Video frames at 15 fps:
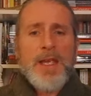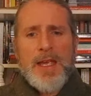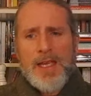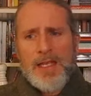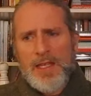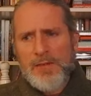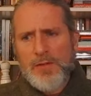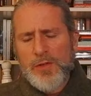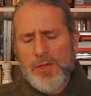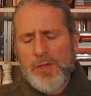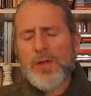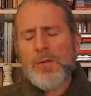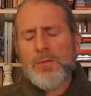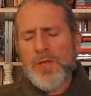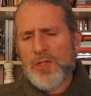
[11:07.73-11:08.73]
and they've also
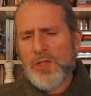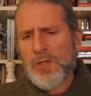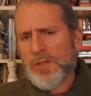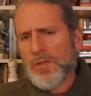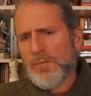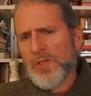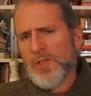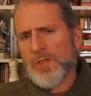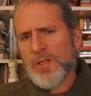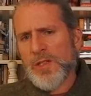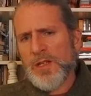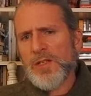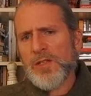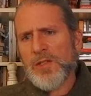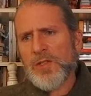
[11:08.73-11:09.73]
commissioned some
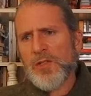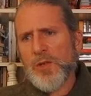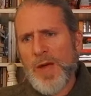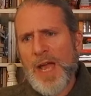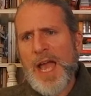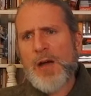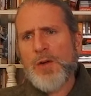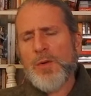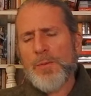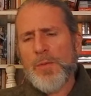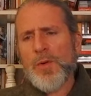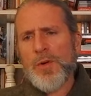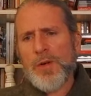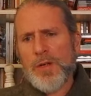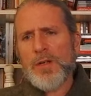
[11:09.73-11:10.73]
studies to show how important